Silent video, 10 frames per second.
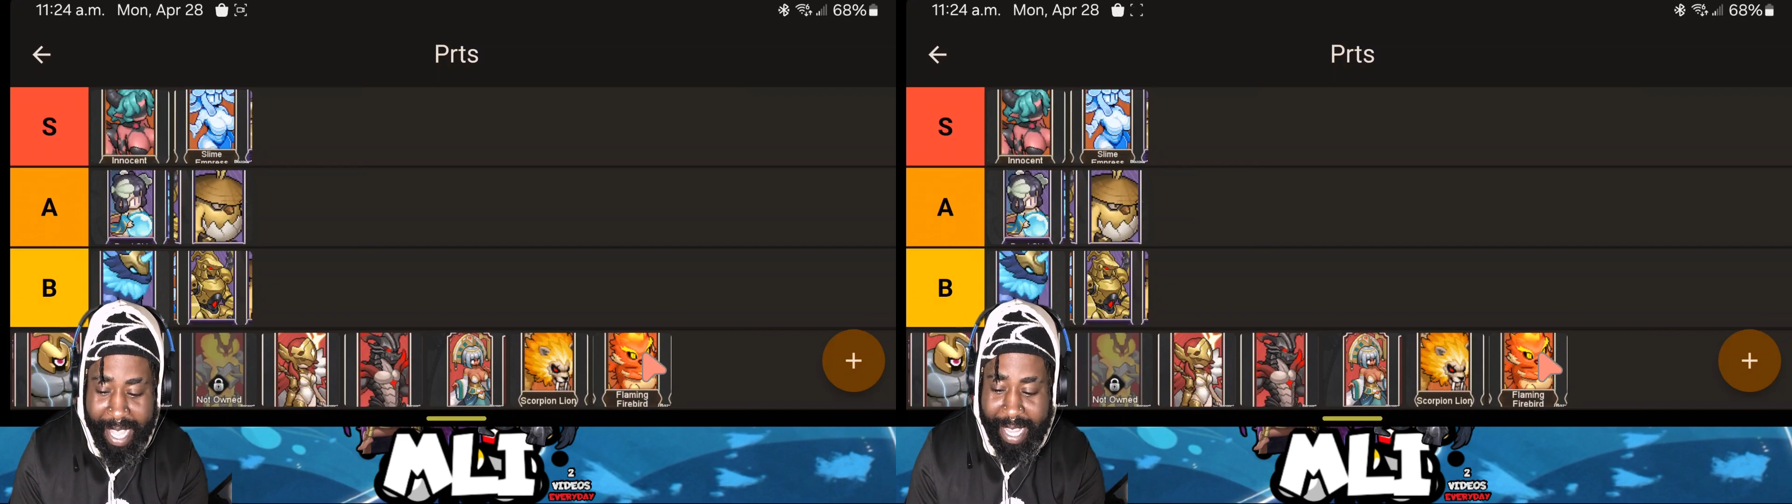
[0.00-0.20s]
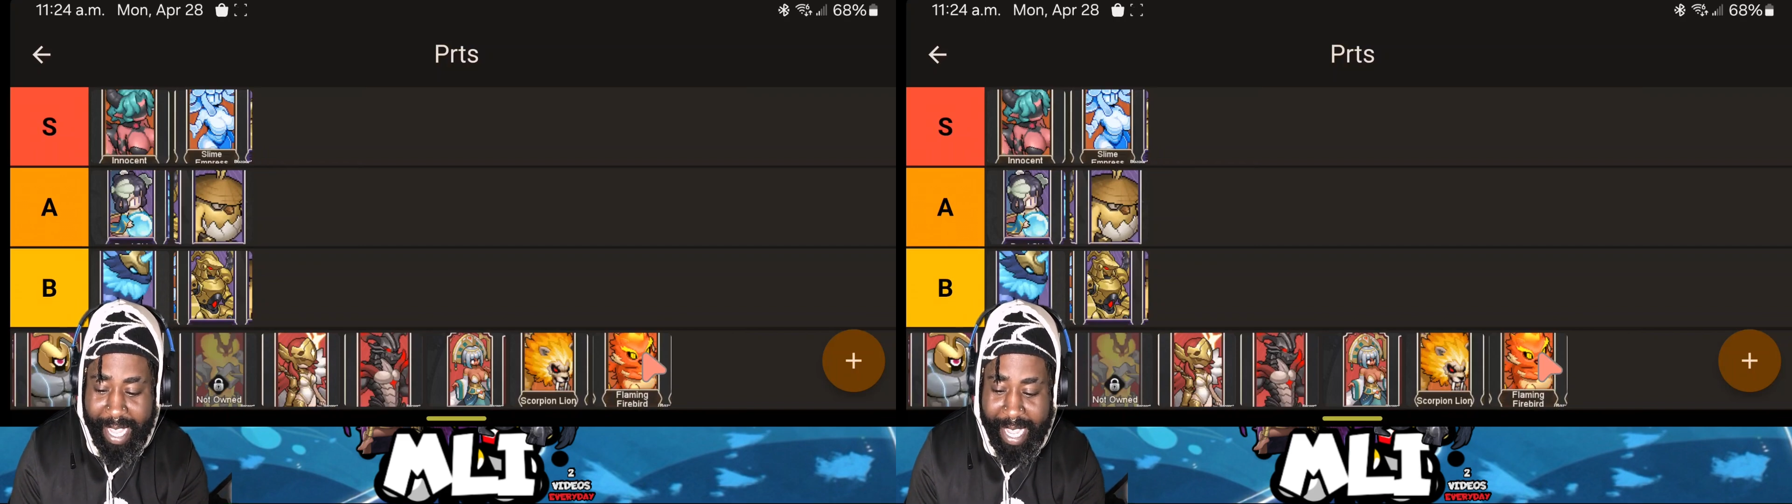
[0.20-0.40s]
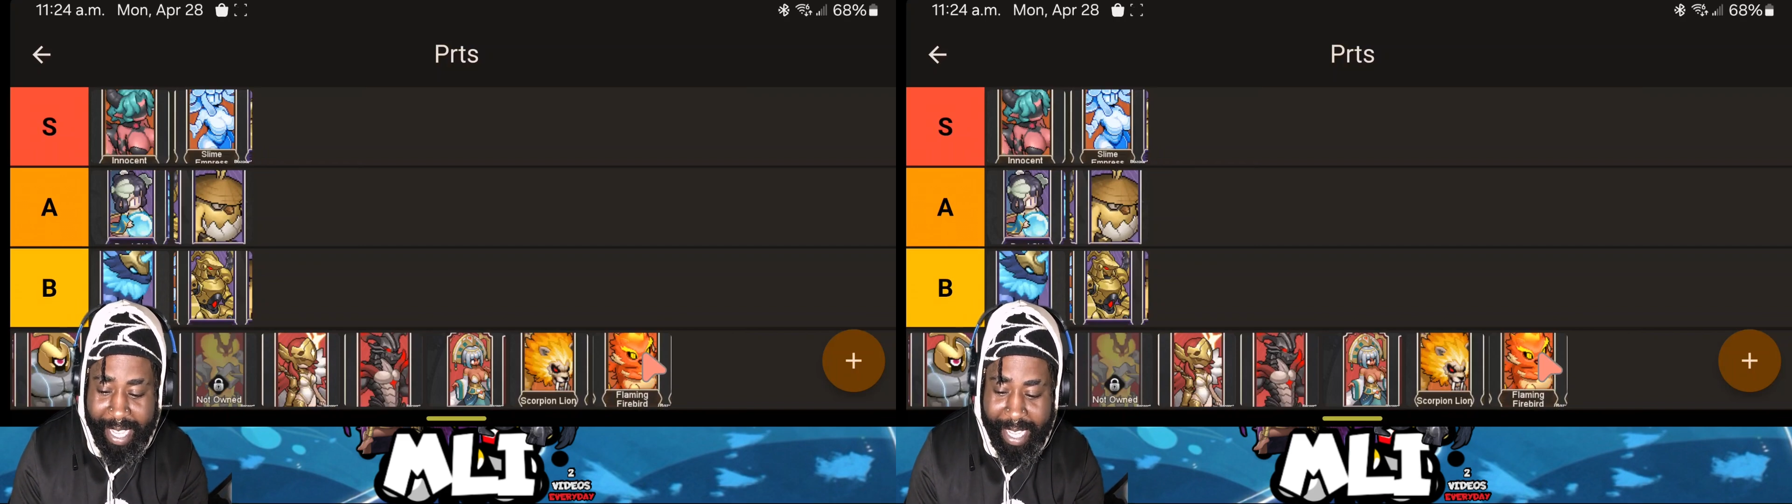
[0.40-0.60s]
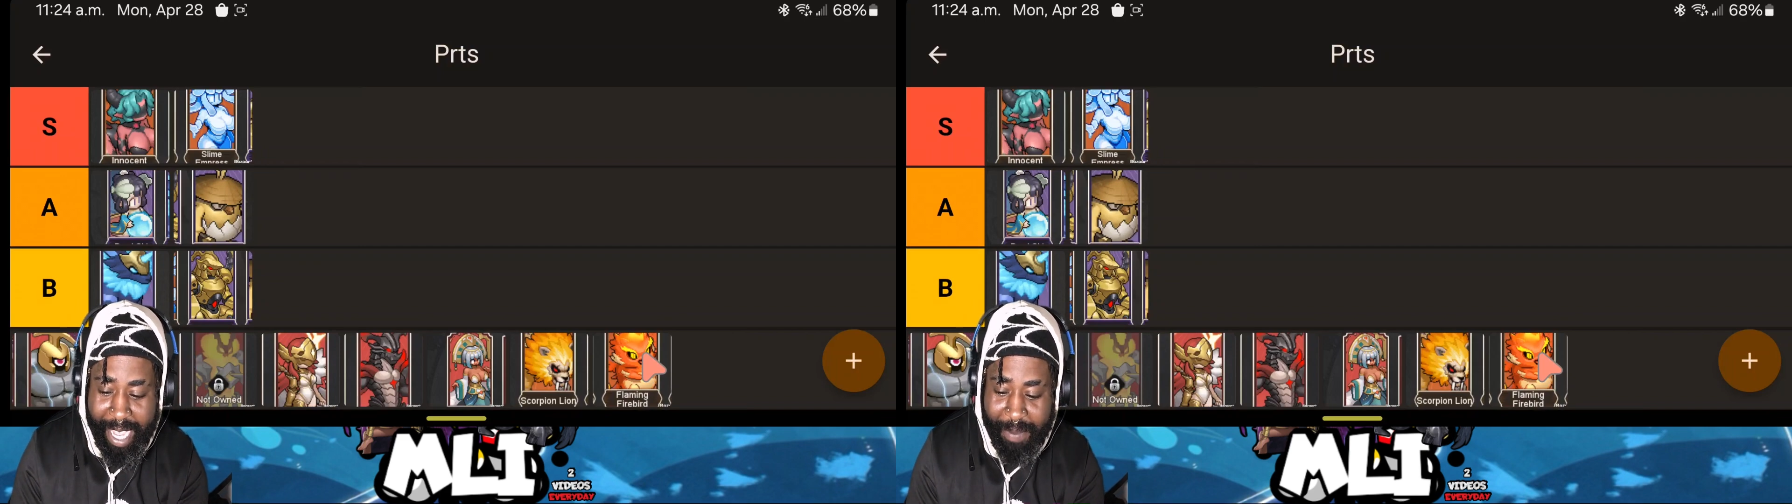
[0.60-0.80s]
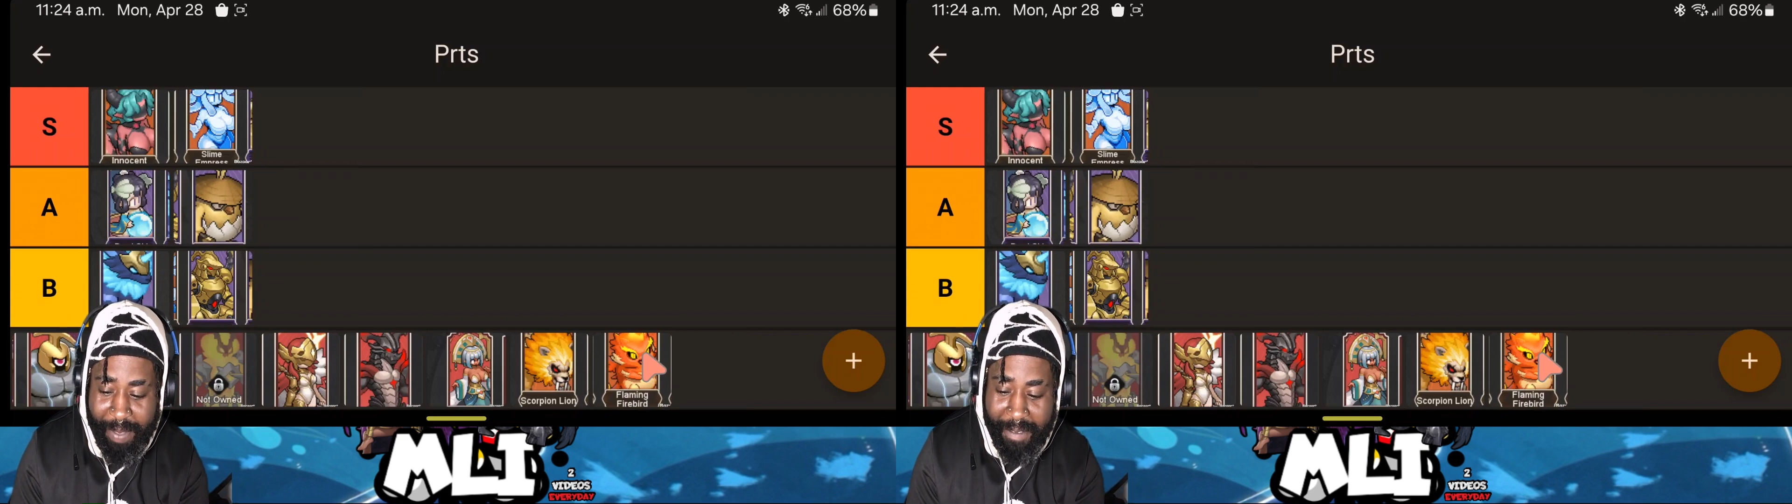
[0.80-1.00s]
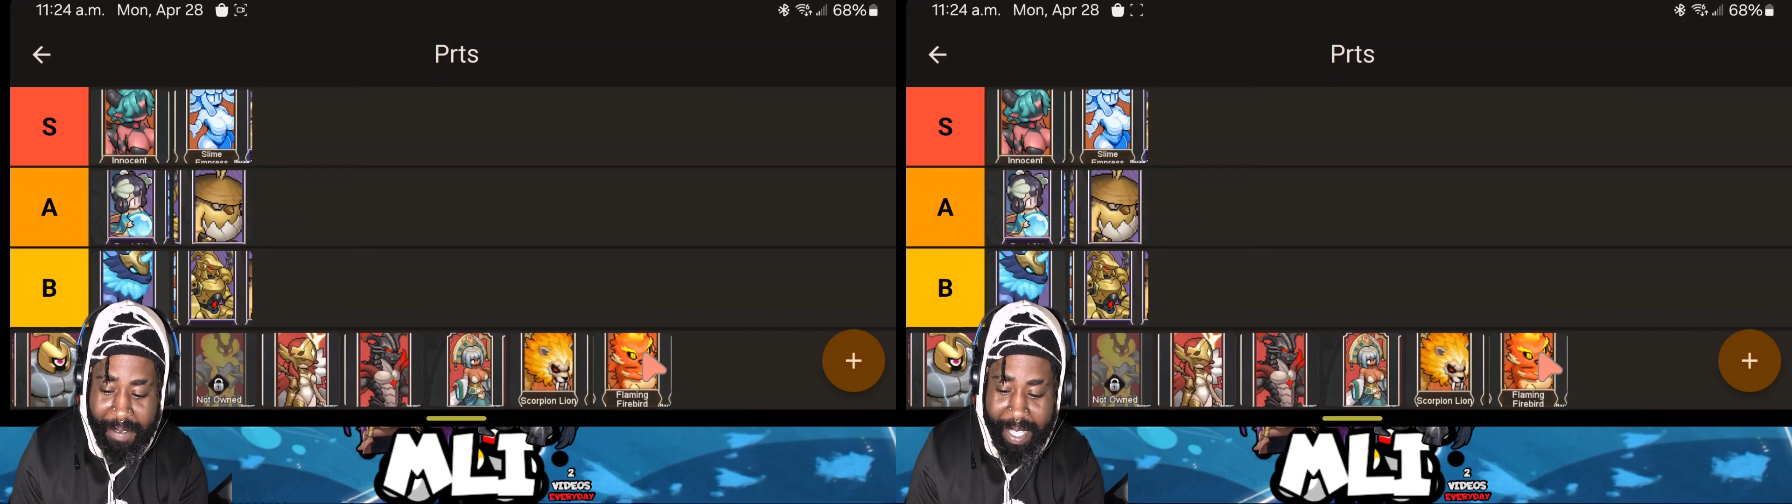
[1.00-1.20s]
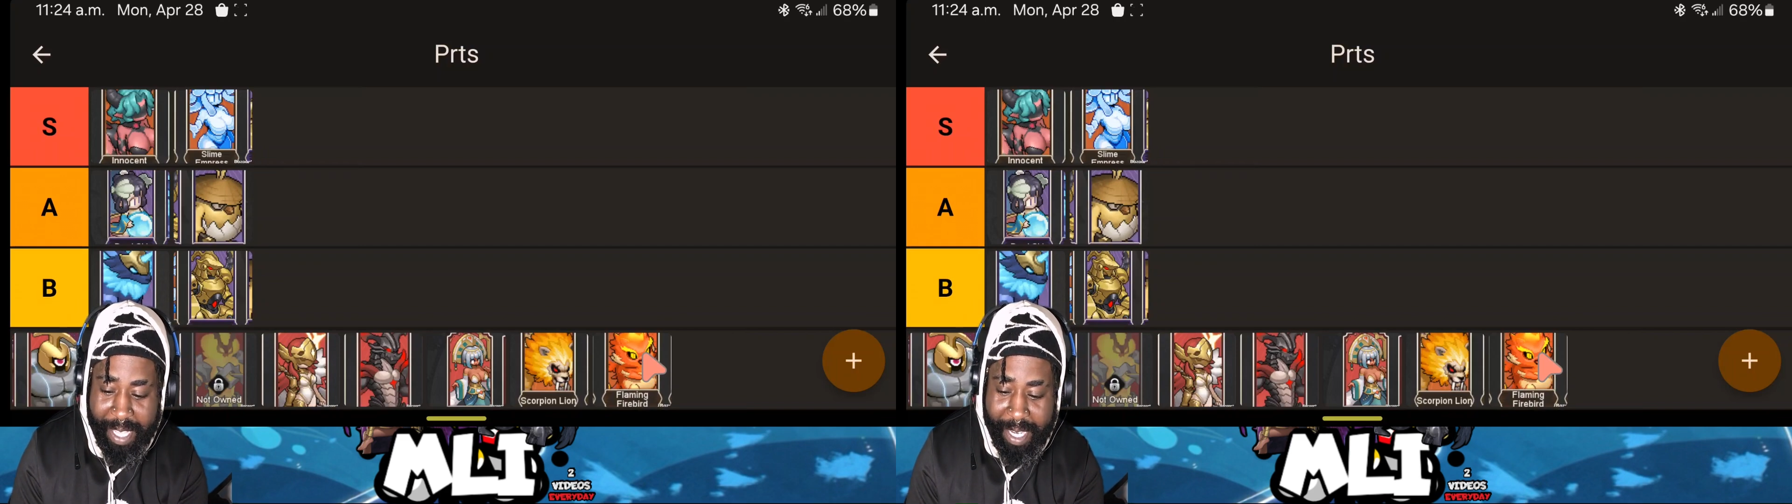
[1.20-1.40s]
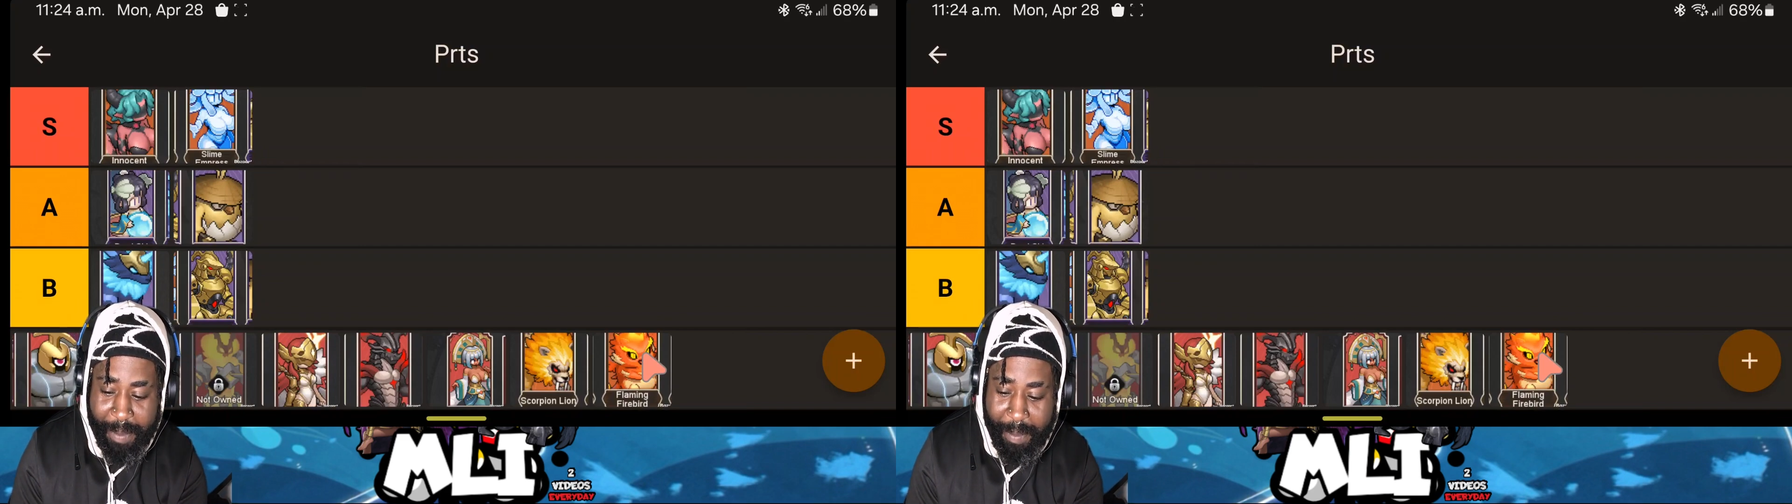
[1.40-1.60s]
Like, I'm not
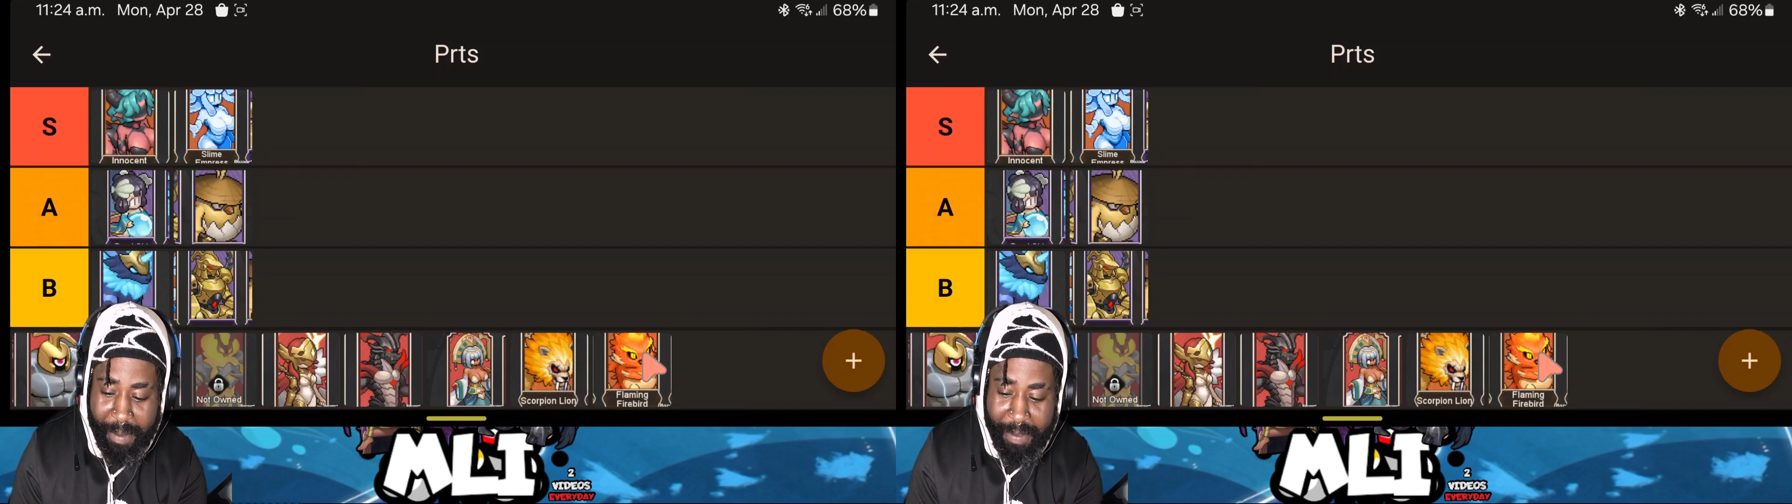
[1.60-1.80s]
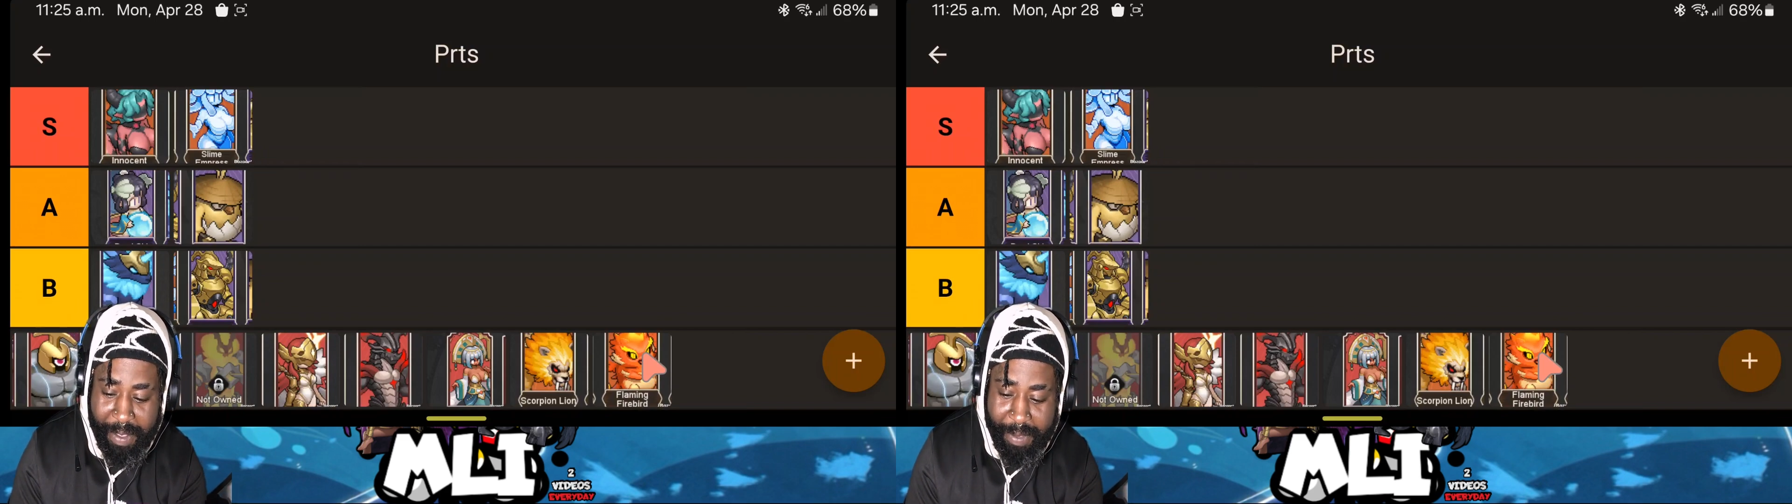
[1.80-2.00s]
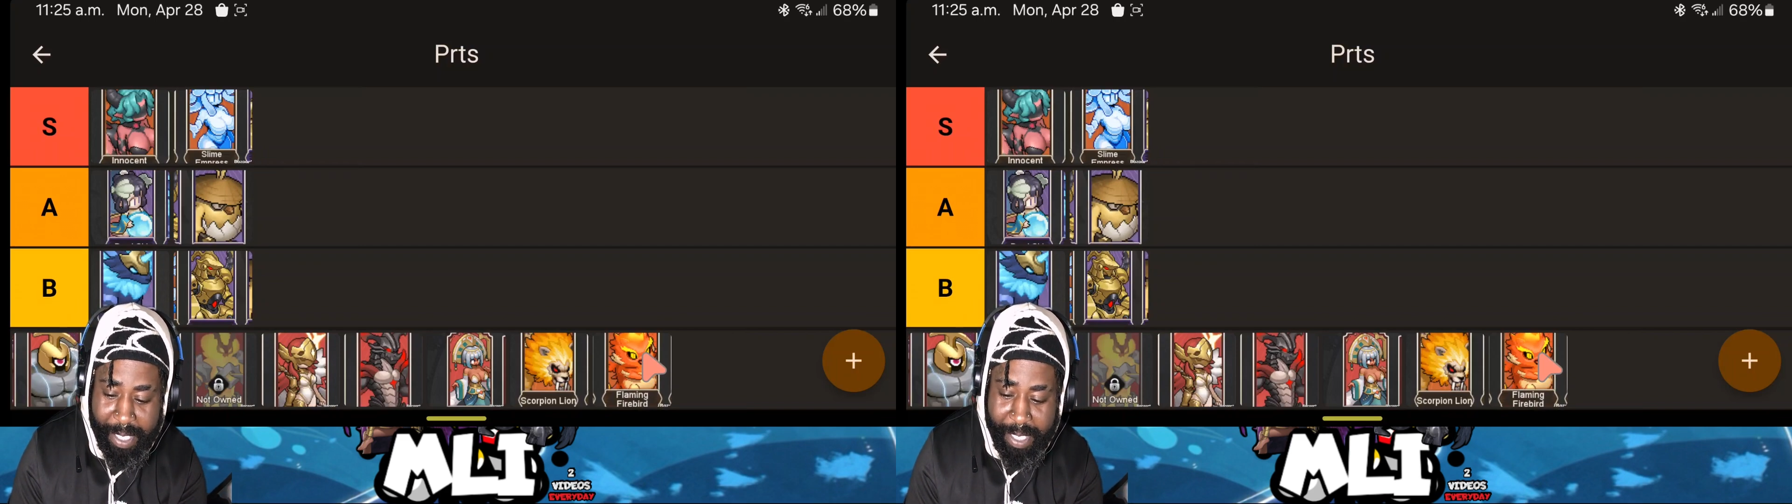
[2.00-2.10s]
feeling him. I'm not feeling it.